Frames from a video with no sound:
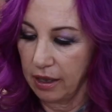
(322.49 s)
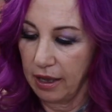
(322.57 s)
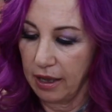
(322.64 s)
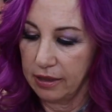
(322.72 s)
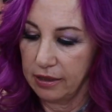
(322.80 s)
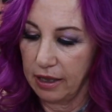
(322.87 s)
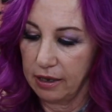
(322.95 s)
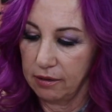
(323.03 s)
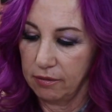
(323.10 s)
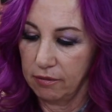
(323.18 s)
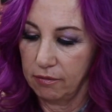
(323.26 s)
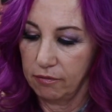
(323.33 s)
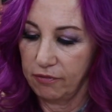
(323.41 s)
and
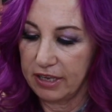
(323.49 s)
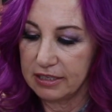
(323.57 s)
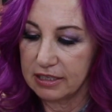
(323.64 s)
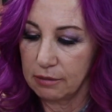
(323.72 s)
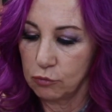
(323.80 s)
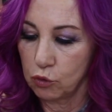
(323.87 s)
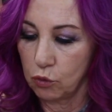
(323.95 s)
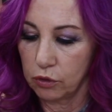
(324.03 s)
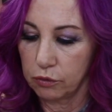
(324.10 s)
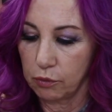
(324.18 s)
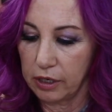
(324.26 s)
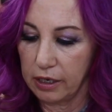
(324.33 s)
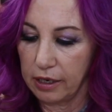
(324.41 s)
then face them
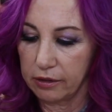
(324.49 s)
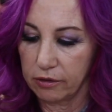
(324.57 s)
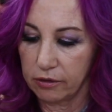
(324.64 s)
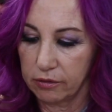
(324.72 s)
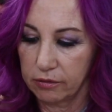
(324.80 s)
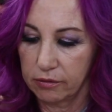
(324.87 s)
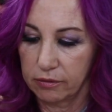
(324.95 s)
toward one another.